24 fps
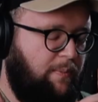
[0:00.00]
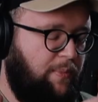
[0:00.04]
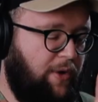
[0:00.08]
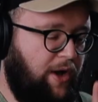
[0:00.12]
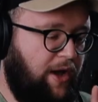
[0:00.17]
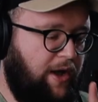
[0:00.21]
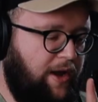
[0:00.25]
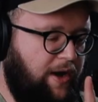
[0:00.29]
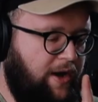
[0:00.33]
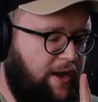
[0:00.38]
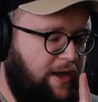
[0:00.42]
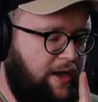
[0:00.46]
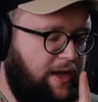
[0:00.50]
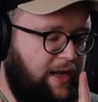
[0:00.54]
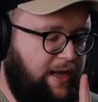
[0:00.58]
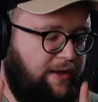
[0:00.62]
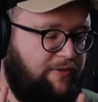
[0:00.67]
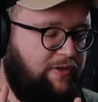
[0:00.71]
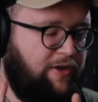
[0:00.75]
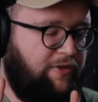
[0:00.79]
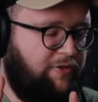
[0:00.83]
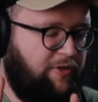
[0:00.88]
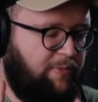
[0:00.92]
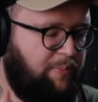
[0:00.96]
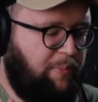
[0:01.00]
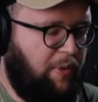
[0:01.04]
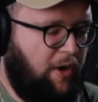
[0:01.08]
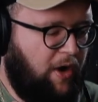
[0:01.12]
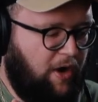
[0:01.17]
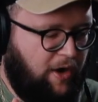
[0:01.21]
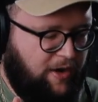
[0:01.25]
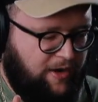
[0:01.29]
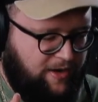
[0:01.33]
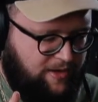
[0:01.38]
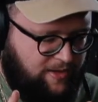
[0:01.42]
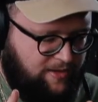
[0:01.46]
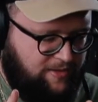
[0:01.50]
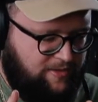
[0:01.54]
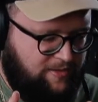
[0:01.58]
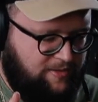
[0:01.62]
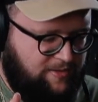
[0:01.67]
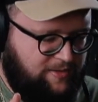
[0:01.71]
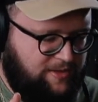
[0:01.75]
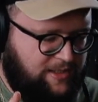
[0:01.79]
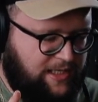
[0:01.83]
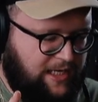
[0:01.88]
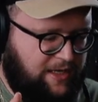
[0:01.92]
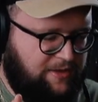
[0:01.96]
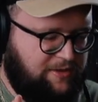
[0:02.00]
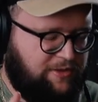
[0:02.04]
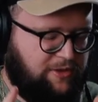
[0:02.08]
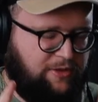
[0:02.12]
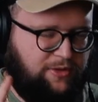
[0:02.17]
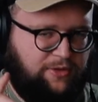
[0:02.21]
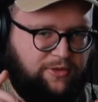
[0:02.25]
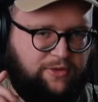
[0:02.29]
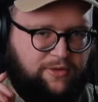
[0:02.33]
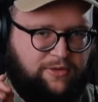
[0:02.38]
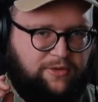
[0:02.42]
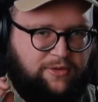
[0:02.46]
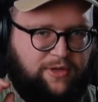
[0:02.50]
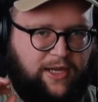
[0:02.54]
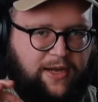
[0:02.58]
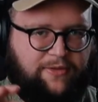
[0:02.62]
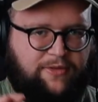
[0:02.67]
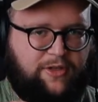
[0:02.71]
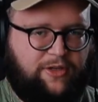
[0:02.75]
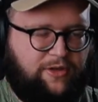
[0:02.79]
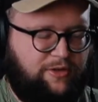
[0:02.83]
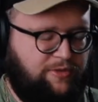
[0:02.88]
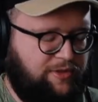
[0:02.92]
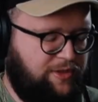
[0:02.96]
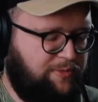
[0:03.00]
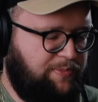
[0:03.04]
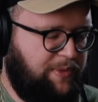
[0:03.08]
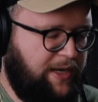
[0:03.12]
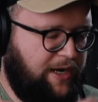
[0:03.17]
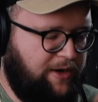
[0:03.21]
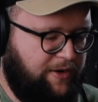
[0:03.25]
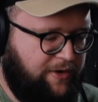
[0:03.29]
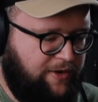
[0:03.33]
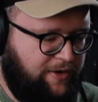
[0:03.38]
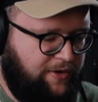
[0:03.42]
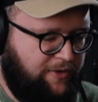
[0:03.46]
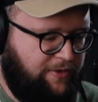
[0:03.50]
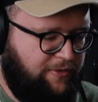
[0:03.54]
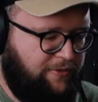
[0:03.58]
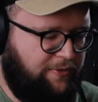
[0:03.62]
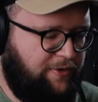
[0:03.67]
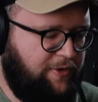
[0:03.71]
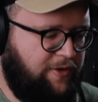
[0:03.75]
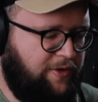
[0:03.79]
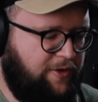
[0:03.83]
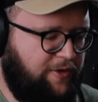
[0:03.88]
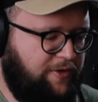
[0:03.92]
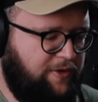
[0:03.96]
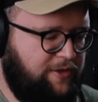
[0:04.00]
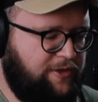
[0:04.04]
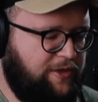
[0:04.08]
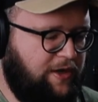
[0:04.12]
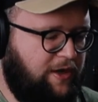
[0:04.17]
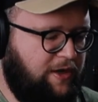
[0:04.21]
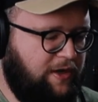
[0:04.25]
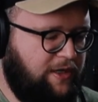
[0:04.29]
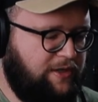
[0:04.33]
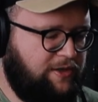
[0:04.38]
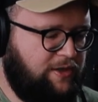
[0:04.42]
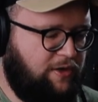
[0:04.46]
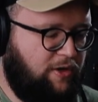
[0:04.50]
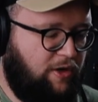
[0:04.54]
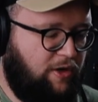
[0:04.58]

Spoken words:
But even if a part sounds cool, you have to do what's better for the song as a